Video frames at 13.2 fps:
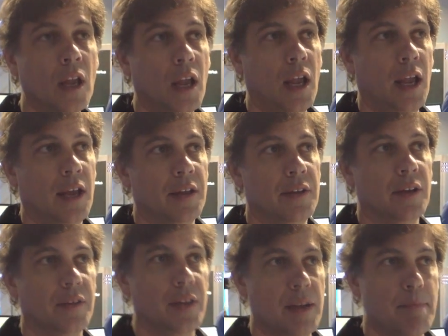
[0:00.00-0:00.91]
And
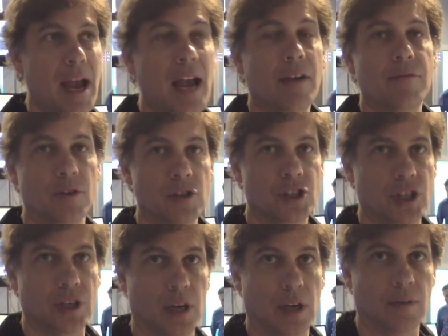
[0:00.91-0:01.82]
the Mac
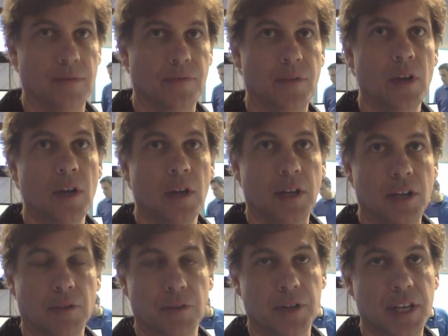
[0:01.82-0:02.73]
version of
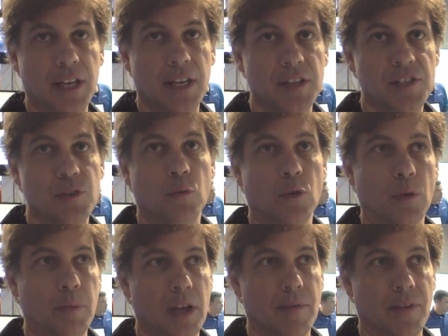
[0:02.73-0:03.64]
KillerKeys will
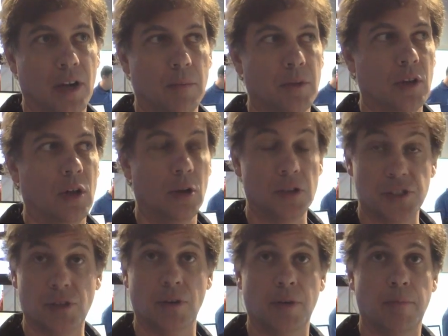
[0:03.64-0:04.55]
be available
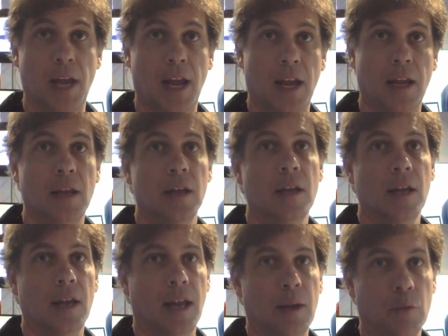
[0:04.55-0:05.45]
also in May,
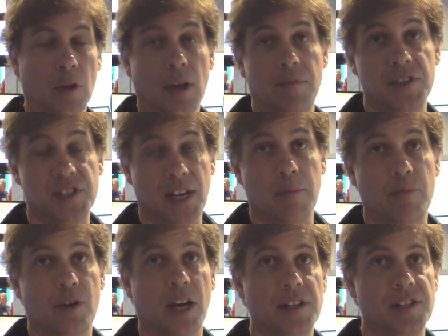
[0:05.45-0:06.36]
and will have the same
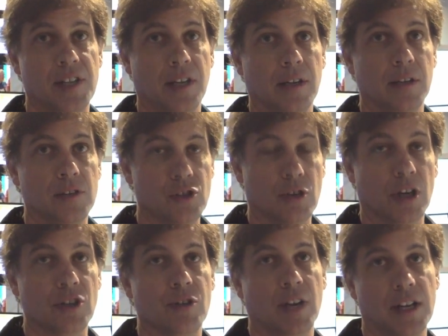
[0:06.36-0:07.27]
pricing
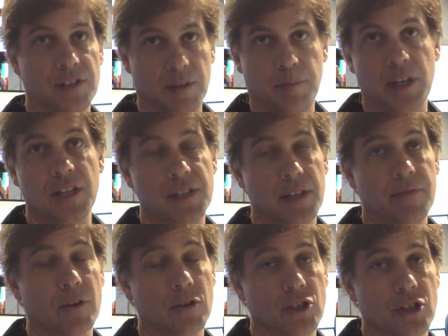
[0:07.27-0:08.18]
structure as the PC
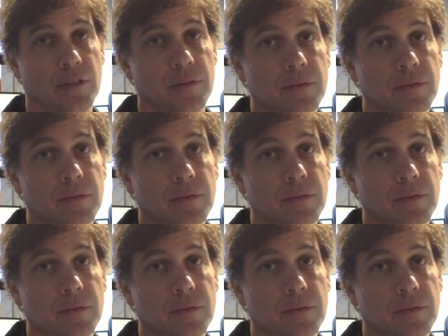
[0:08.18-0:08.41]
version.